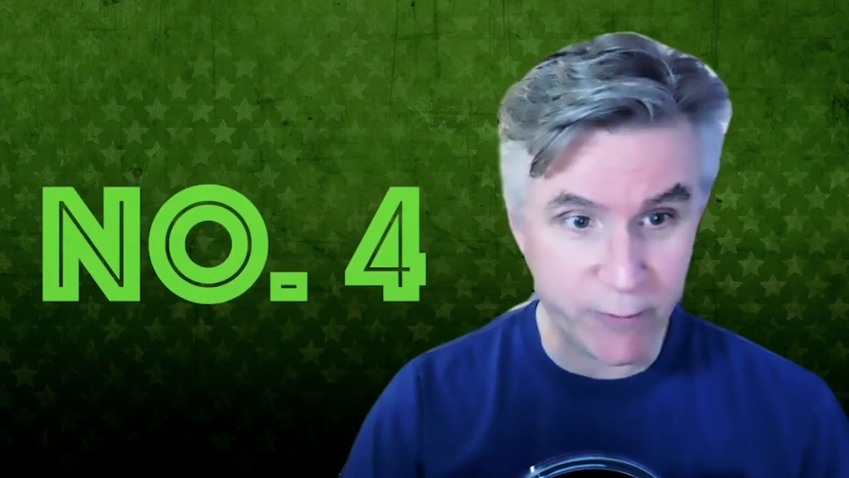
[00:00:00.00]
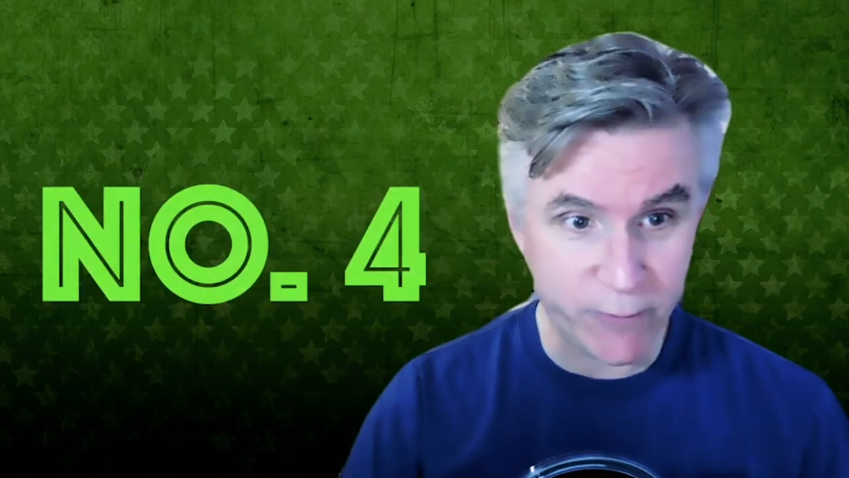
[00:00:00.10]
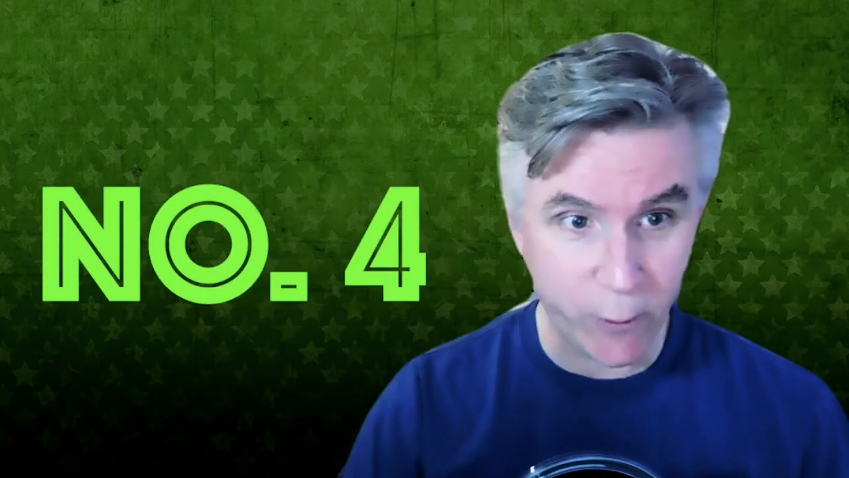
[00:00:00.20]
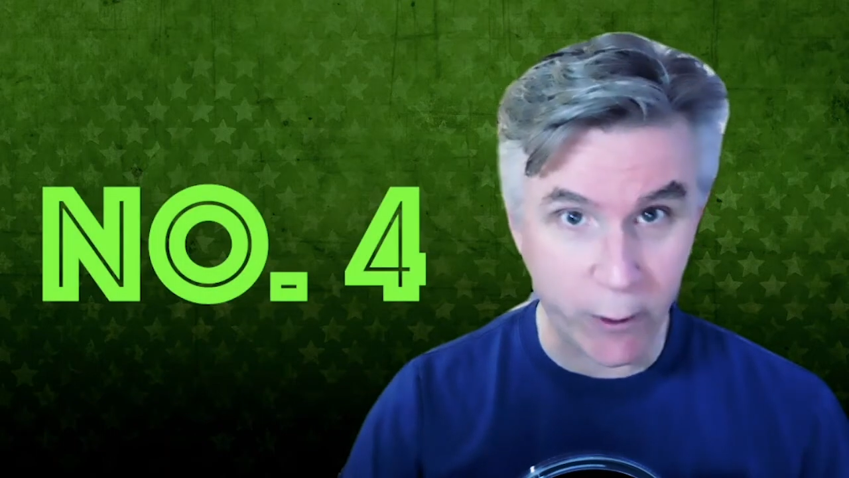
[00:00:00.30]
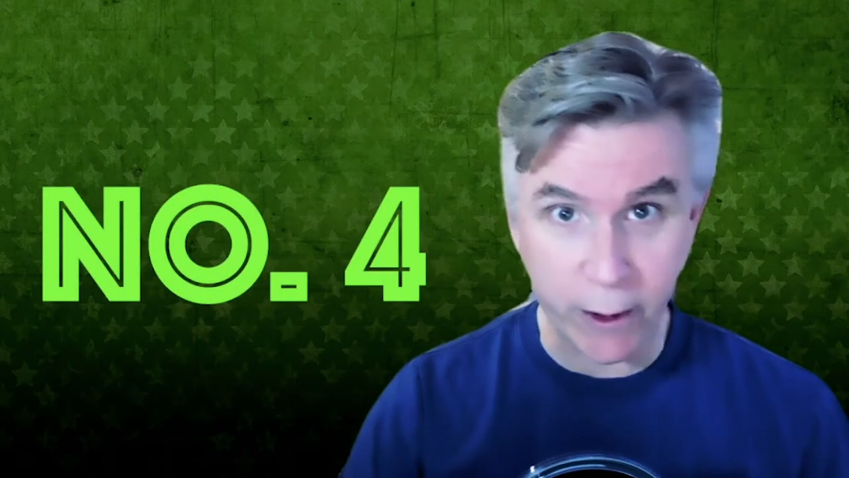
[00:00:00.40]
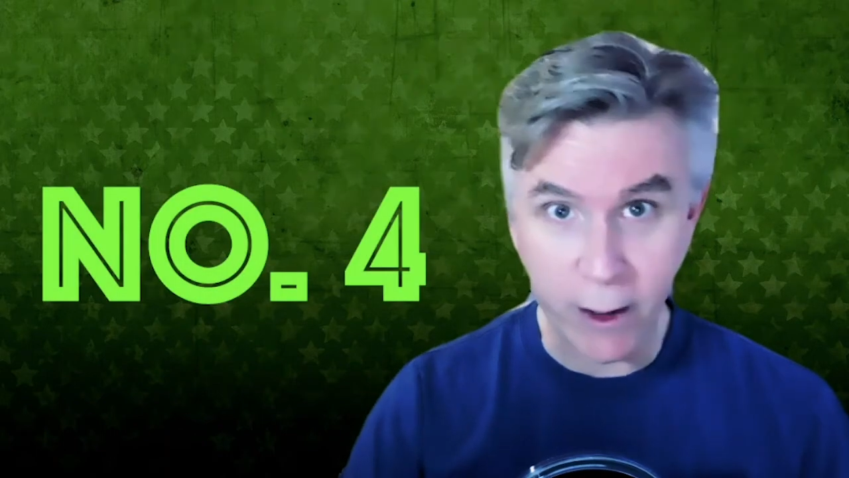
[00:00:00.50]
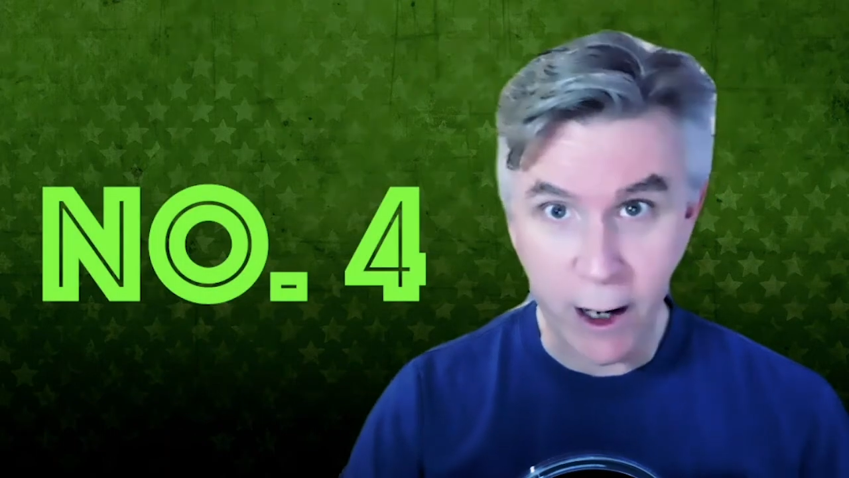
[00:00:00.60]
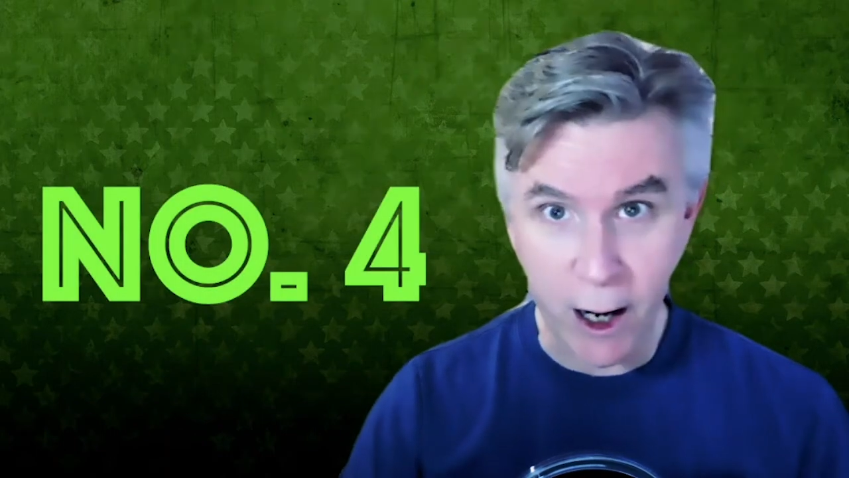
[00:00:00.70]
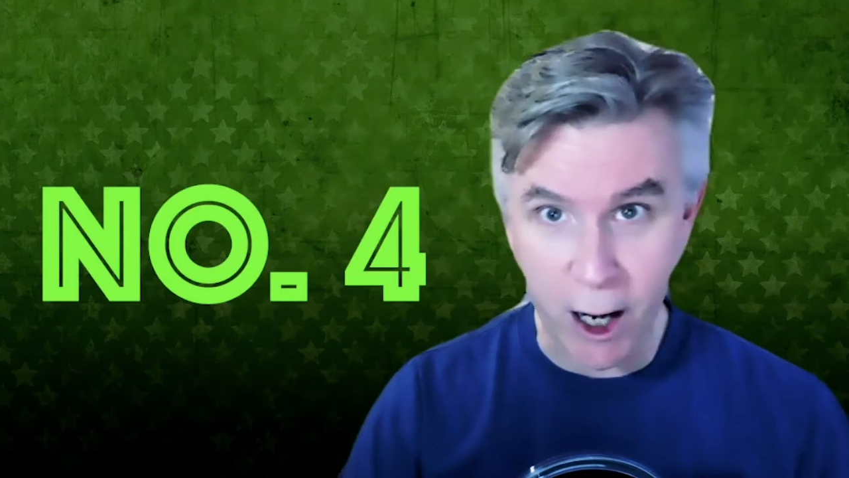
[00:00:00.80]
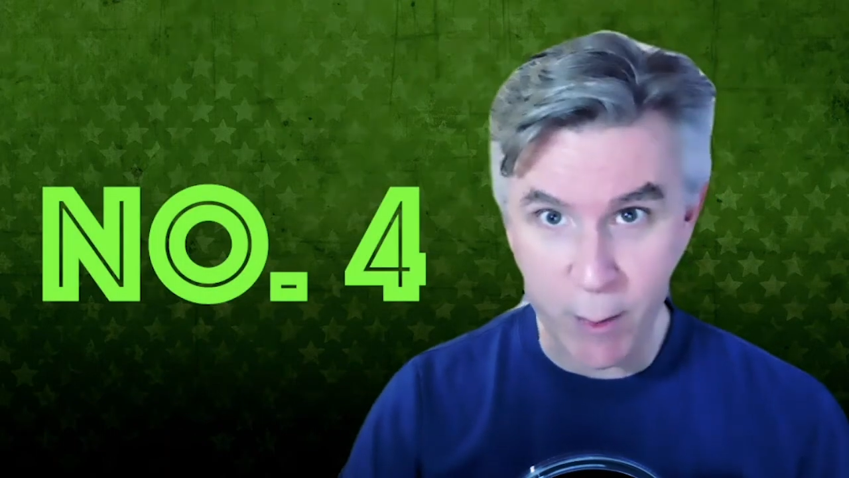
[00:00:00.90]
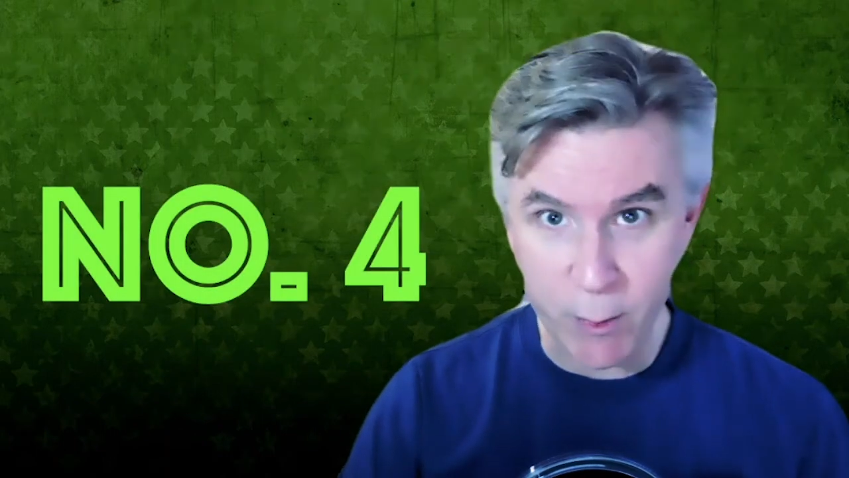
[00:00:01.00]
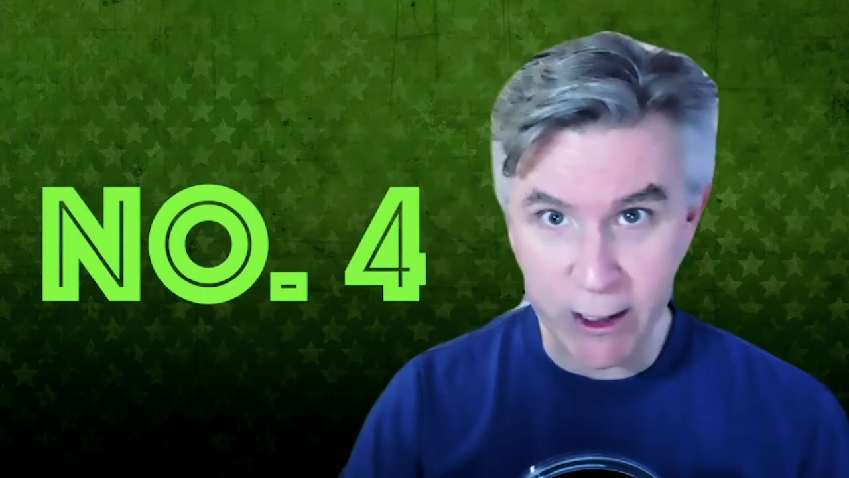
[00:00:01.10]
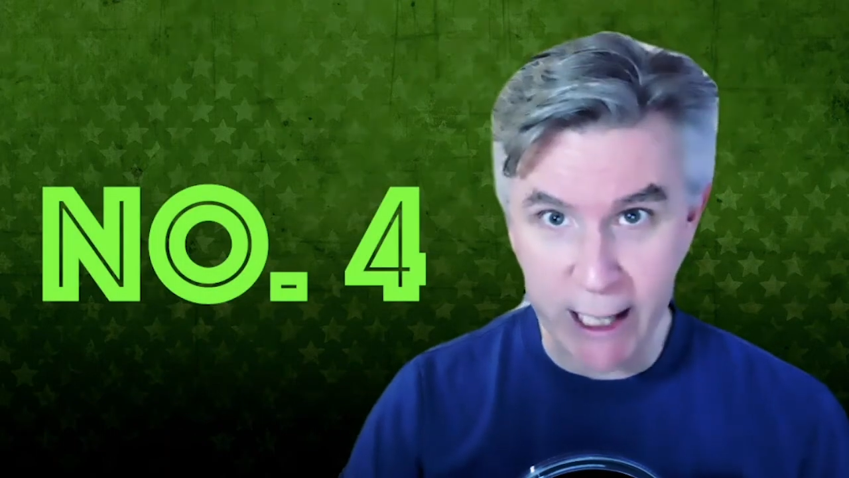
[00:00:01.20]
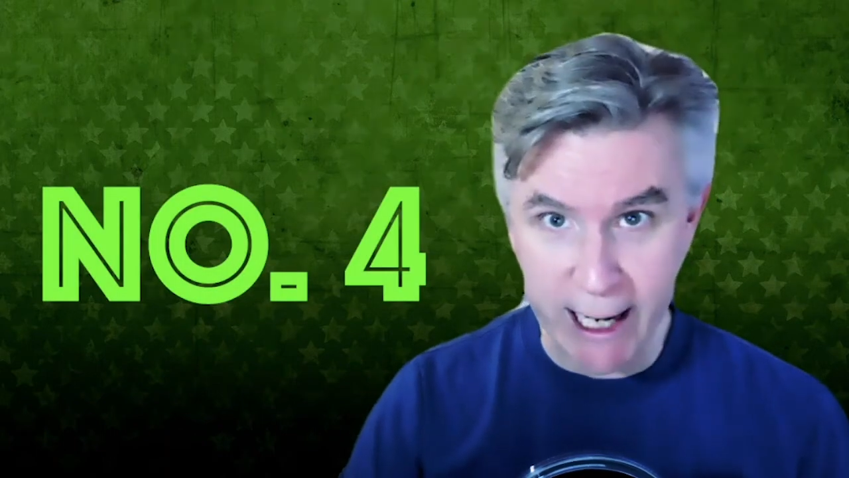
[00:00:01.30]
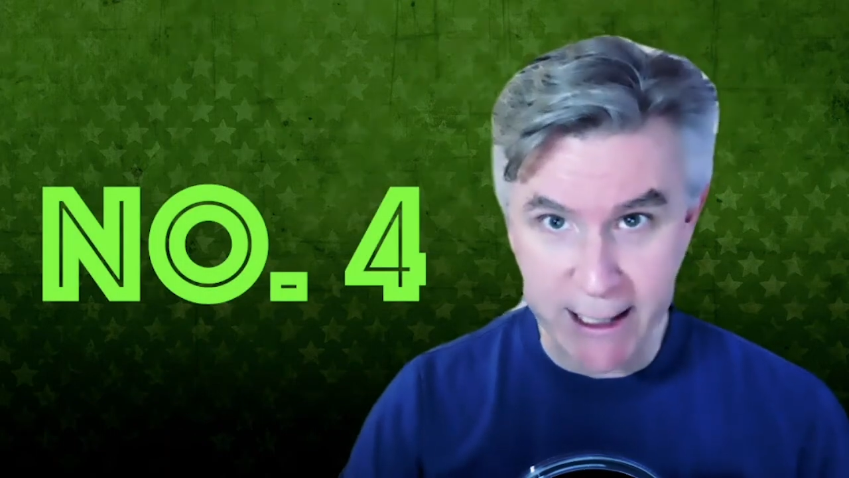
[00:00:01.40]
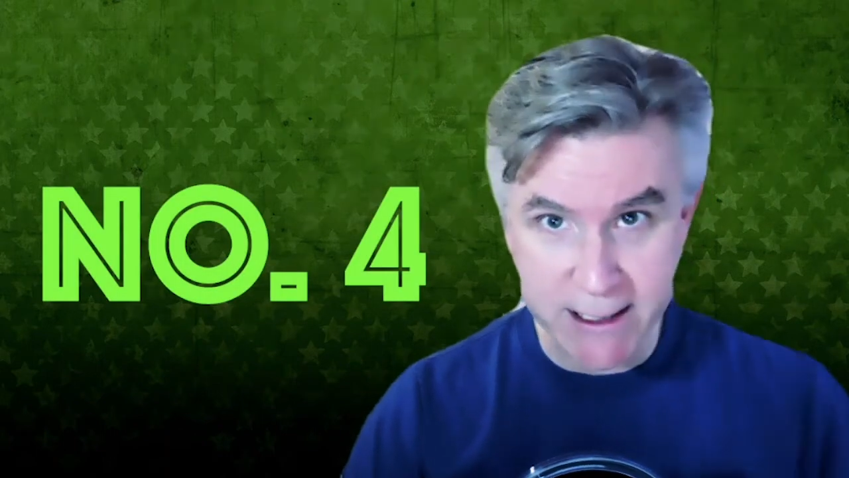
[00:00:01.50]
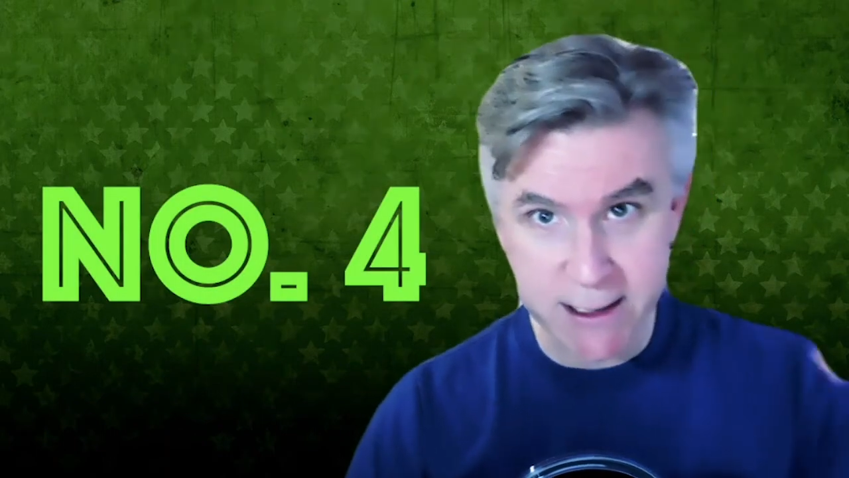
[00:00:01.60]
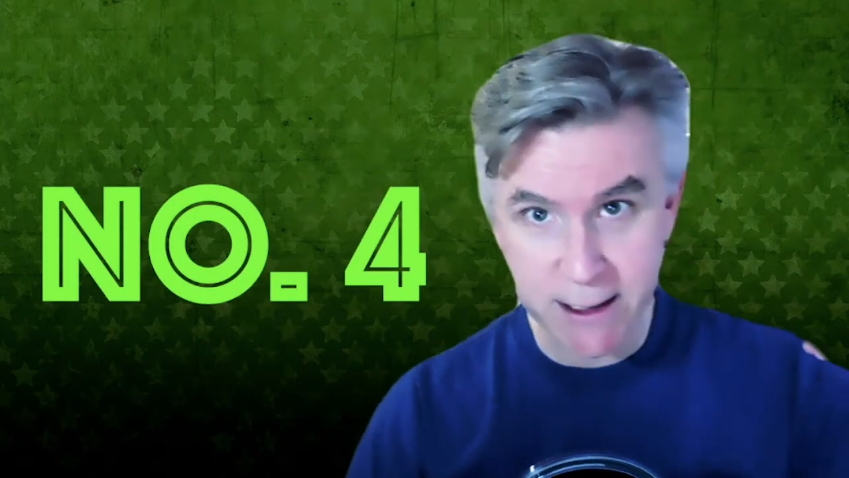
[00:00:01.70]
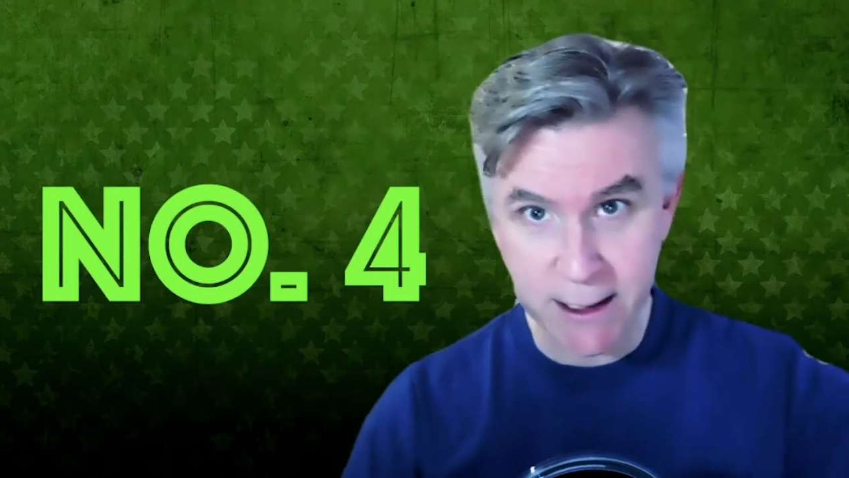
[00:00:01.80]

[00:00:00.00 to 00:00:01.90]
4 armor class